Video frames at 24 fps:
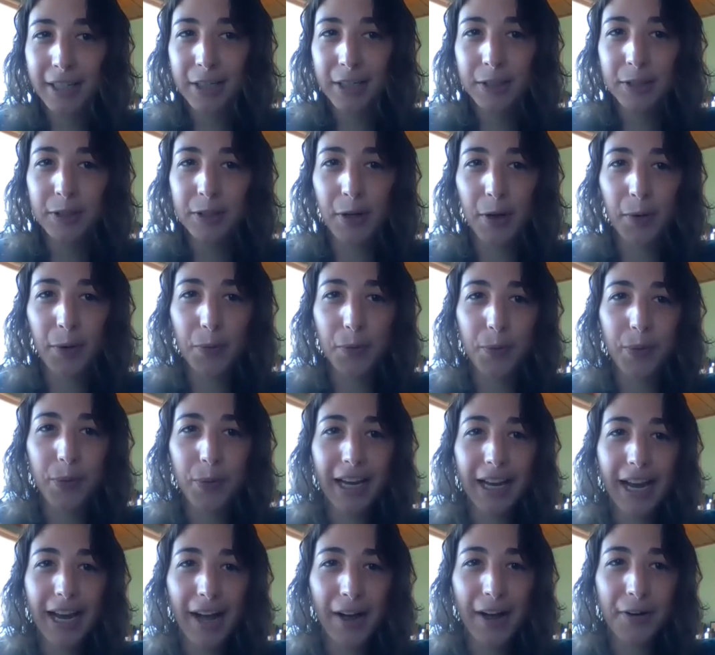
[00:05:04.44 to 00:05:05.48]
Yes. So
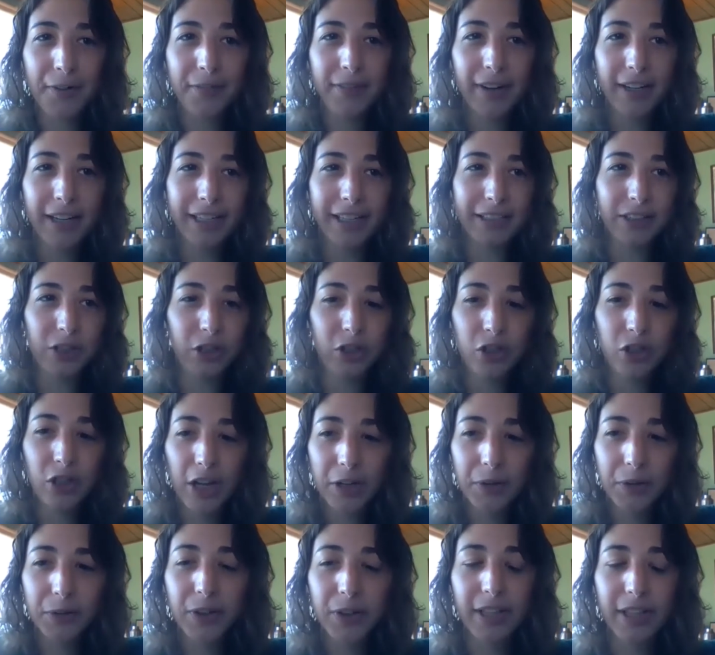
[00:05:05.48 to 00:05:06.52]
we have a
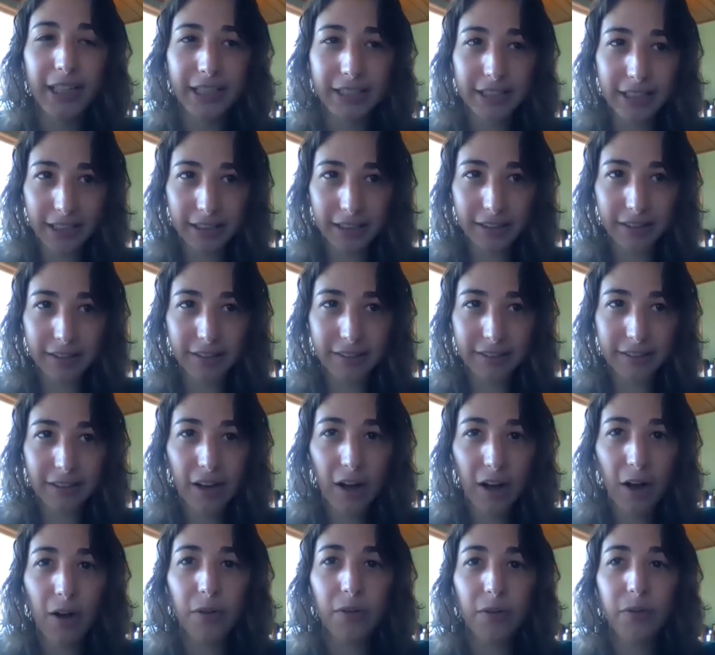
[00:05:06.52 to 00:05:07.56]
general idea
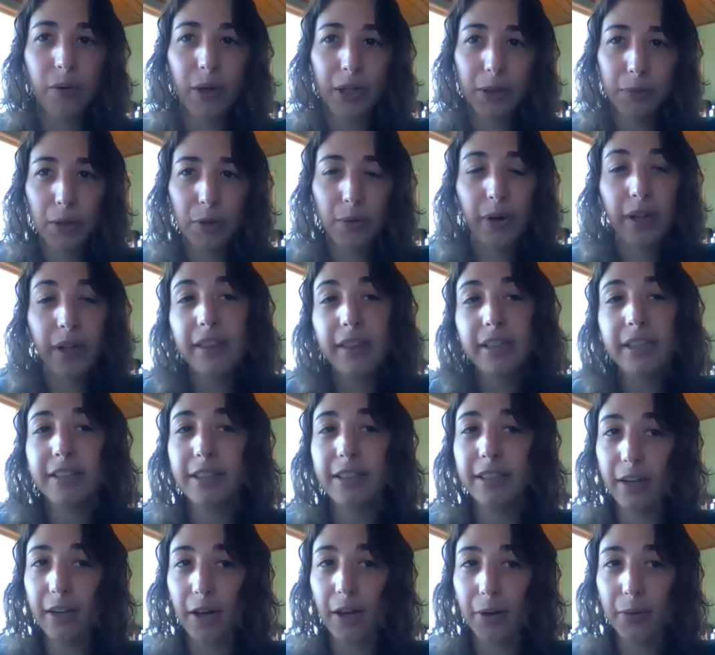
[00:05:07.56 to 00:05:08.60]
of where we want things
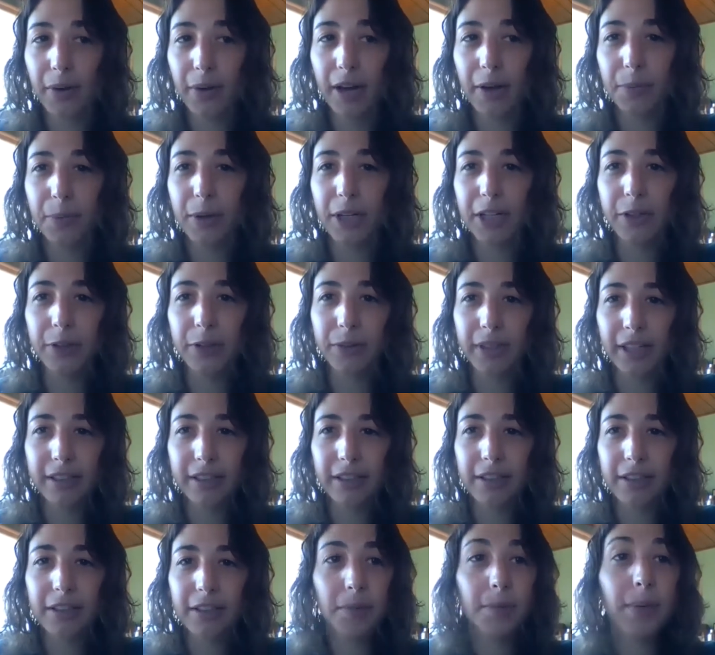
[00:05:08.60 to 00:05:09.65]
to go, and we
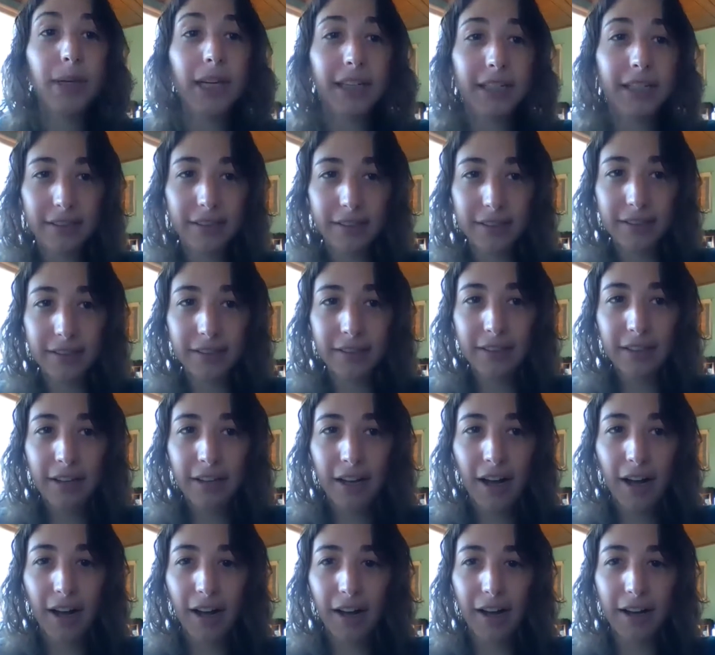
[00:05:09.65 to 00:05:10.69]
created committees
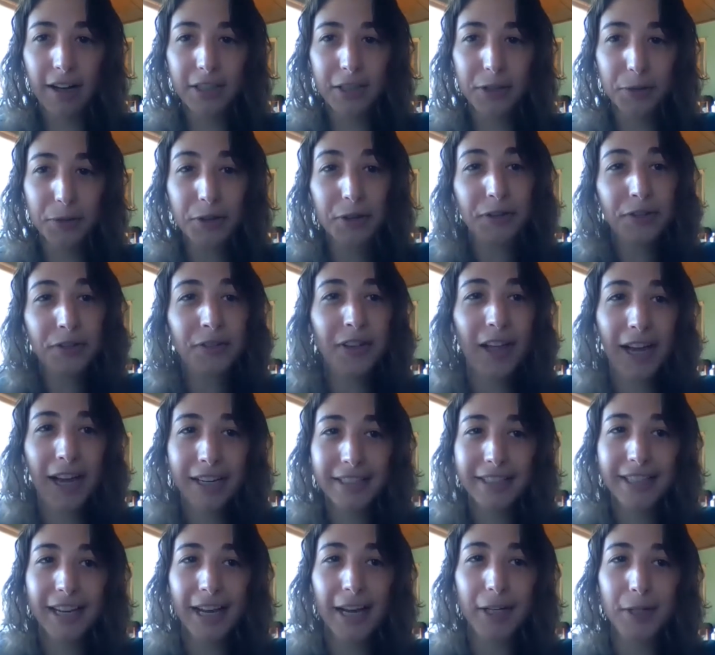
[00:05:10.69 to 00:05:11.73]
to
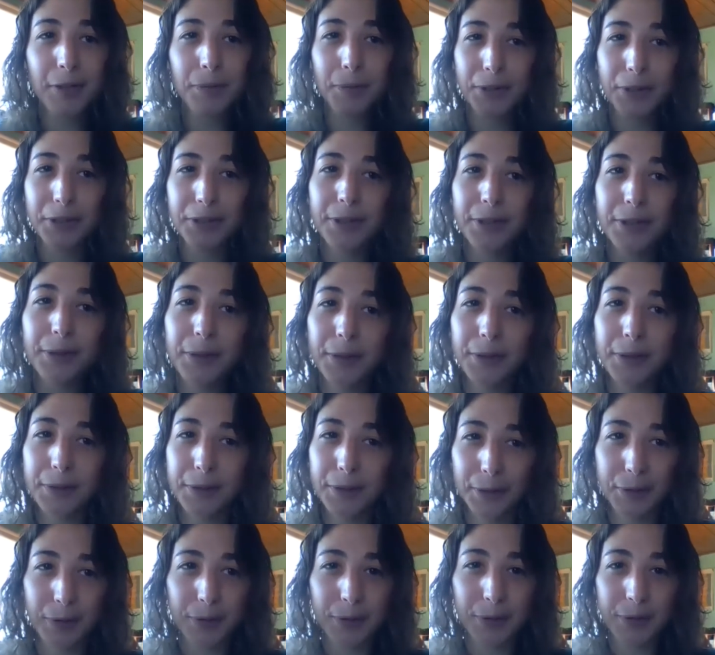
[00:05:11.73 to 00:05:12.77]
reflect and pursue those
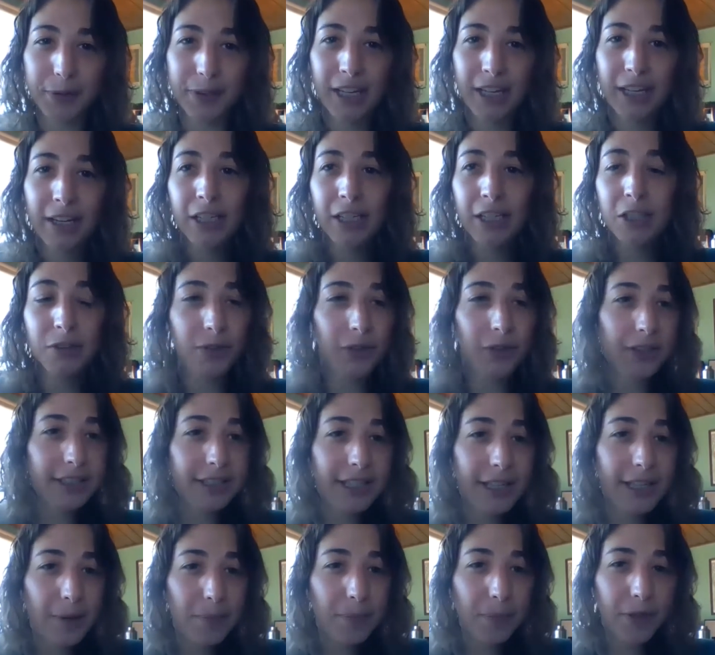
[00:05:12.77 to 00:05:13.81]
goals. So for
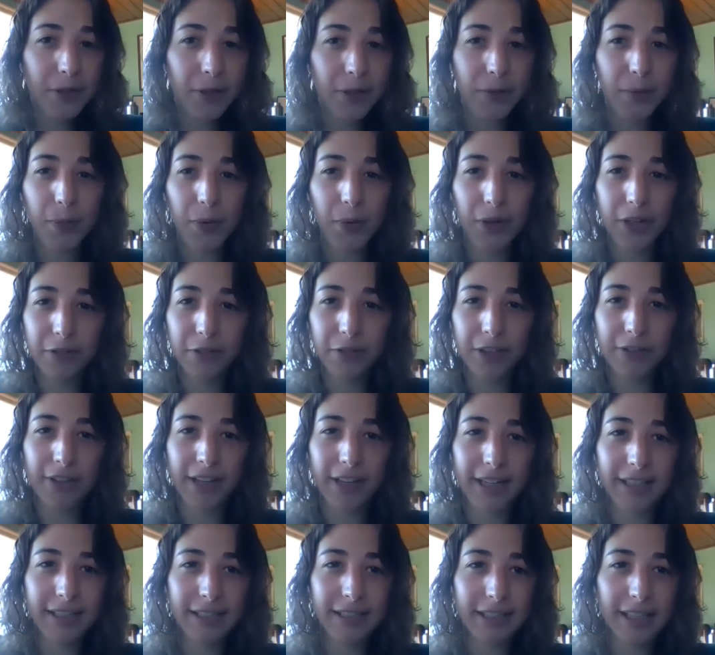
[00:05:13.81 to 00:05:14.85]
example, one of the
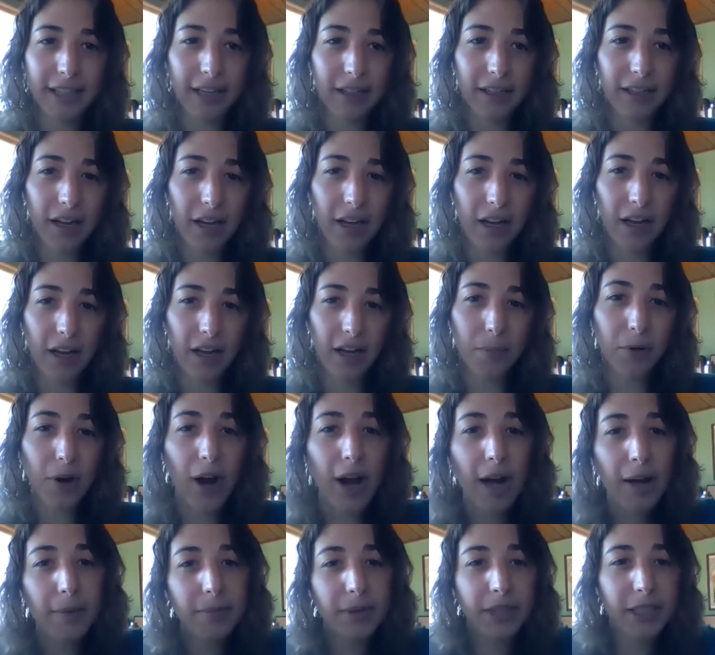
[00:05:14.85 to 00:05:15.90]
things that
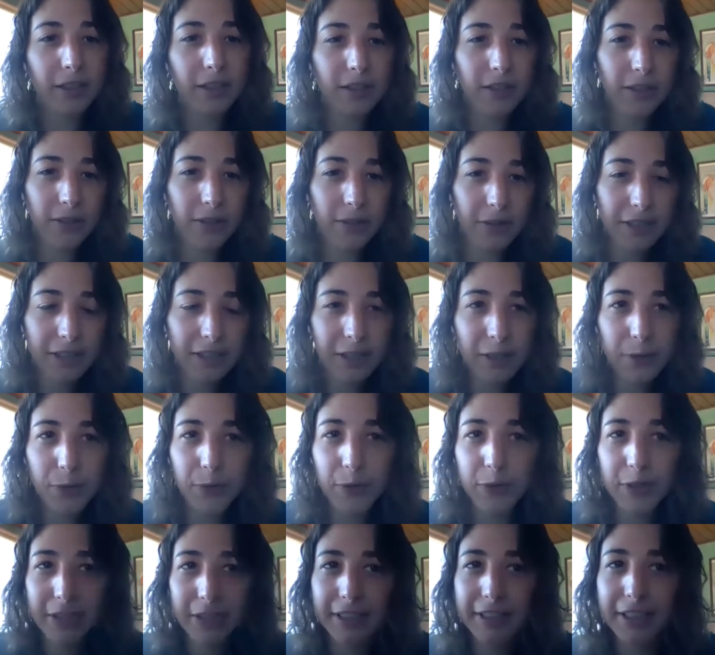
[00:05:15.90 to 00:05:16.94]
brought me to this
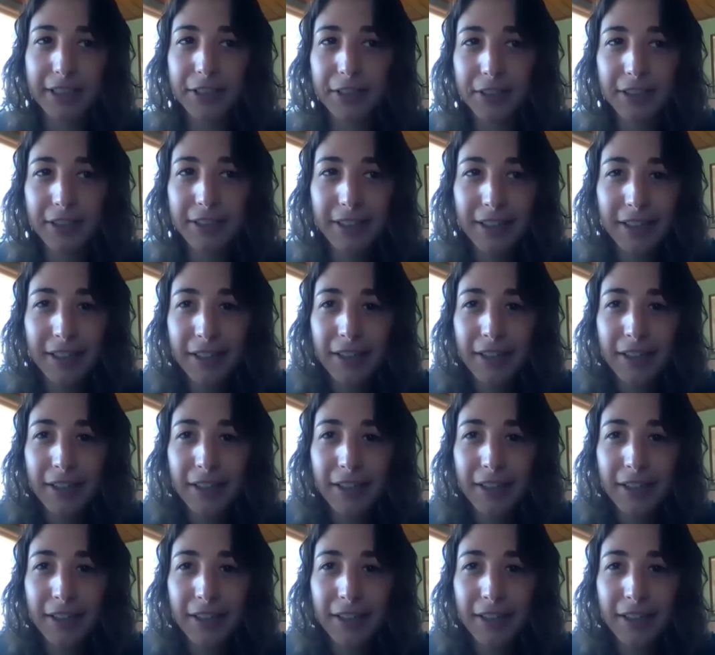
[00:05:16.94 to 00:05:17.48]
organization,